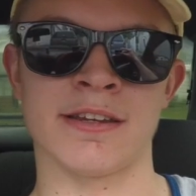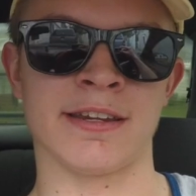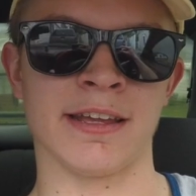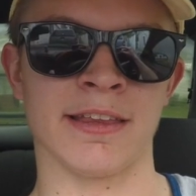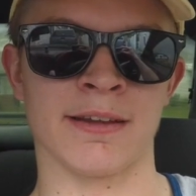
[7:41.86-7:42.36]

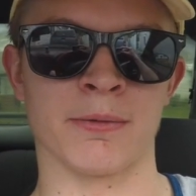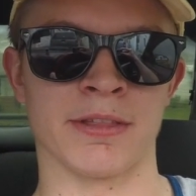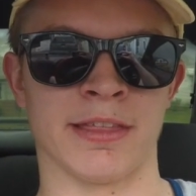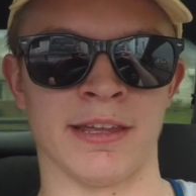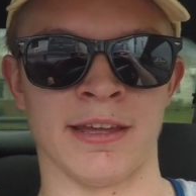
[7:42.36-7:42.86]
dealing
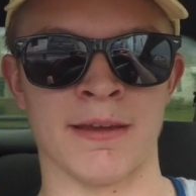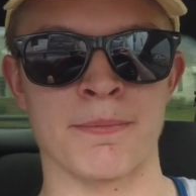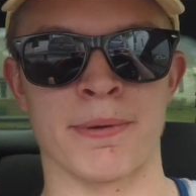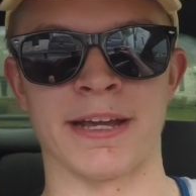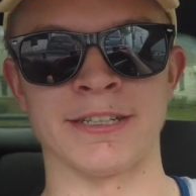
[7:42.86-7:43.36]
with the
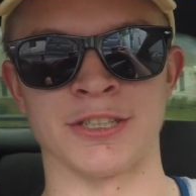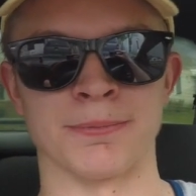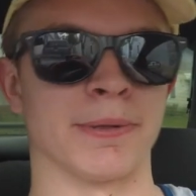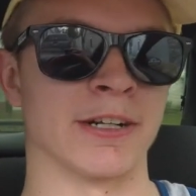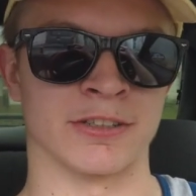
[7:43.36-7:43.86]

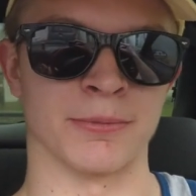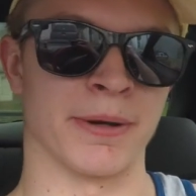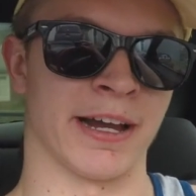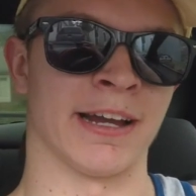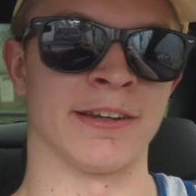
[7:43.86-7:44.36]
impatient person
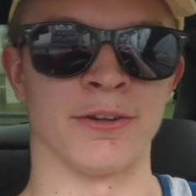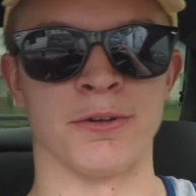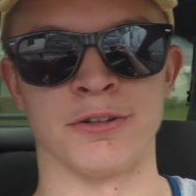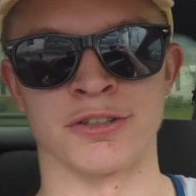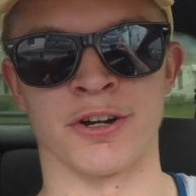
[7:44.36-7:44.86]
behind you
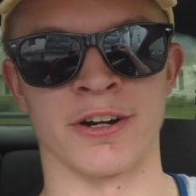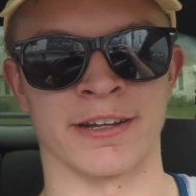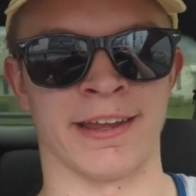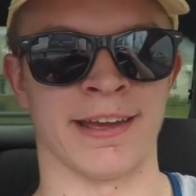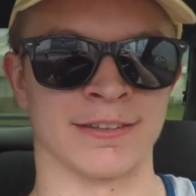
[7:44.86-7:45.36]
who's
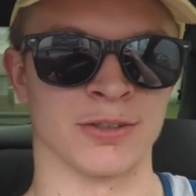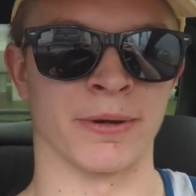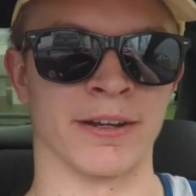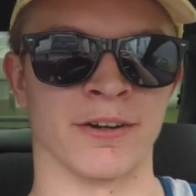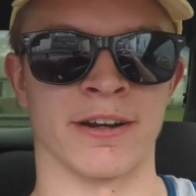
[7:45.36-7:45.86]
honking at you
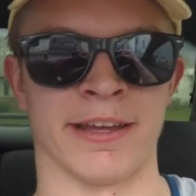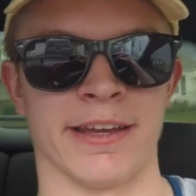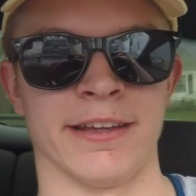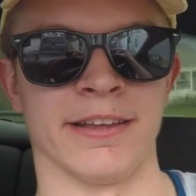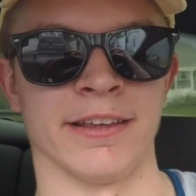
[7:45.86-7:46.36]
while you're on a
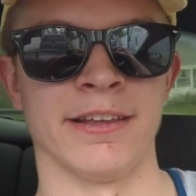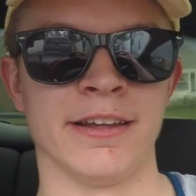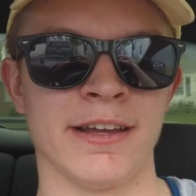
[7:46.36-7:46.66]
hill,